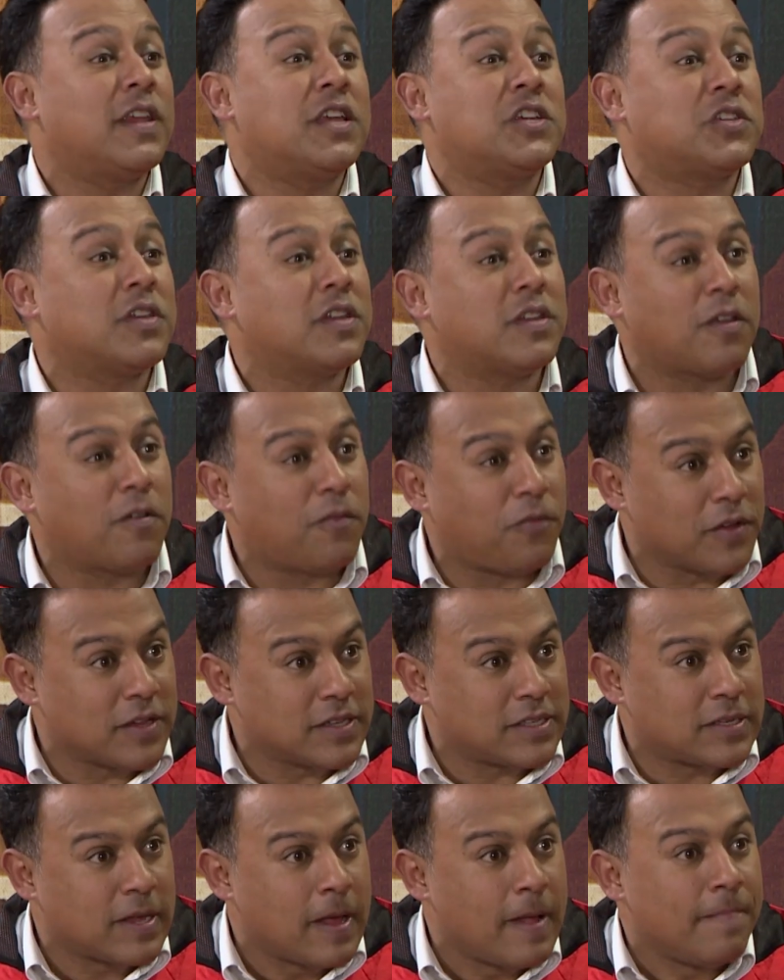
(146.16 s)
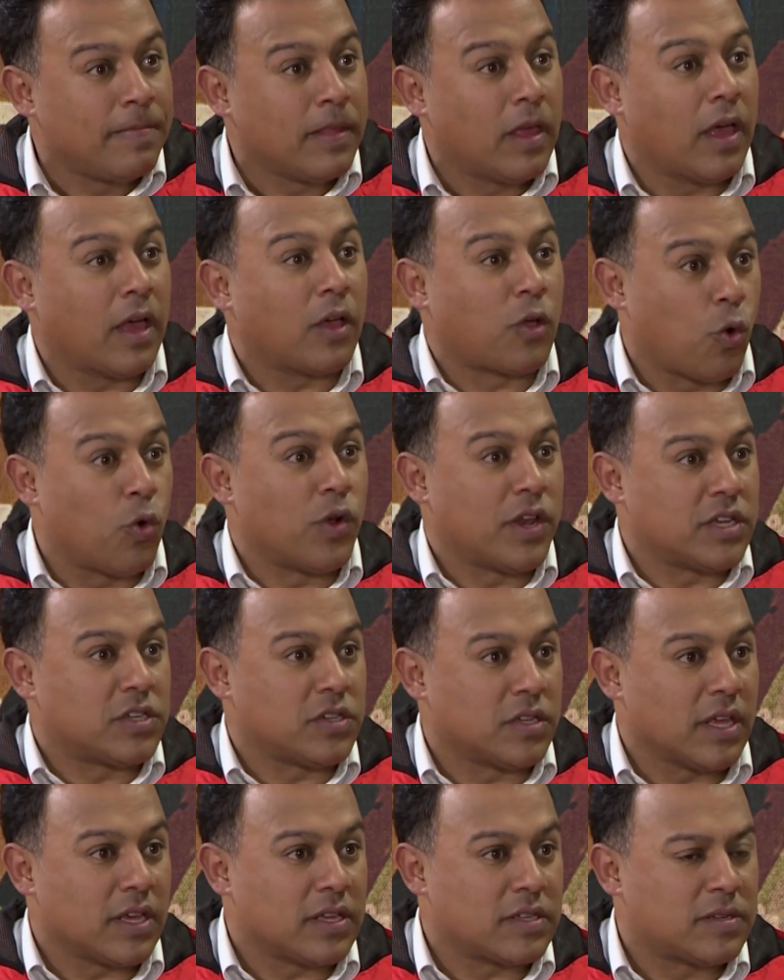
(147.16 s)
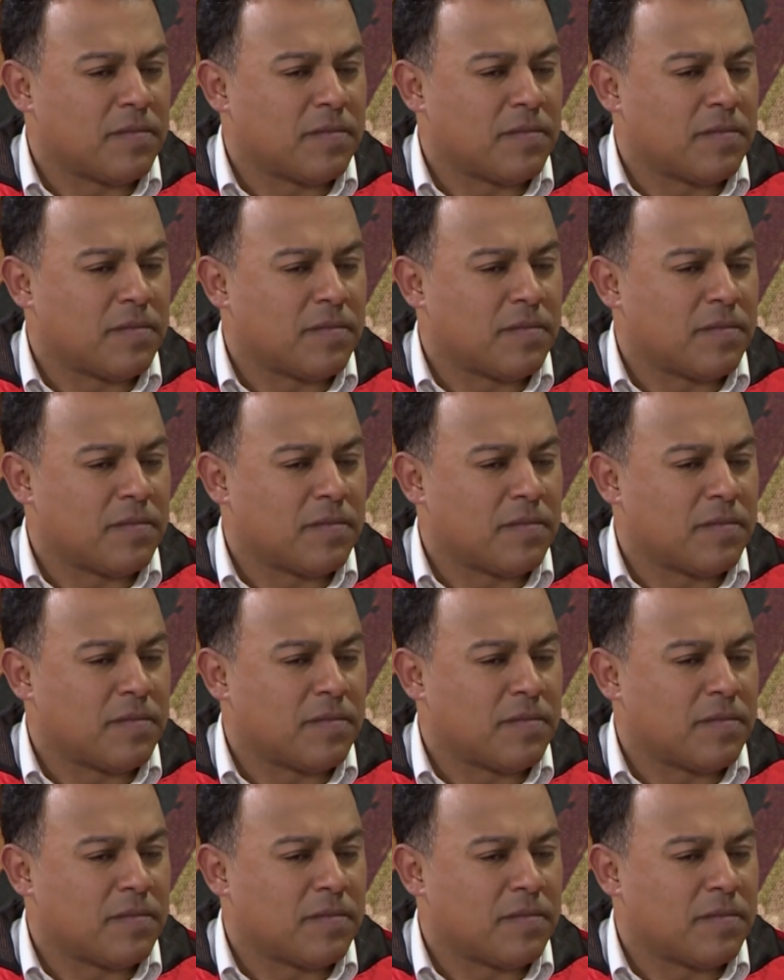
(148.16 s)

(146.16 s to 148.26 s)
definition differs. Yes, what is the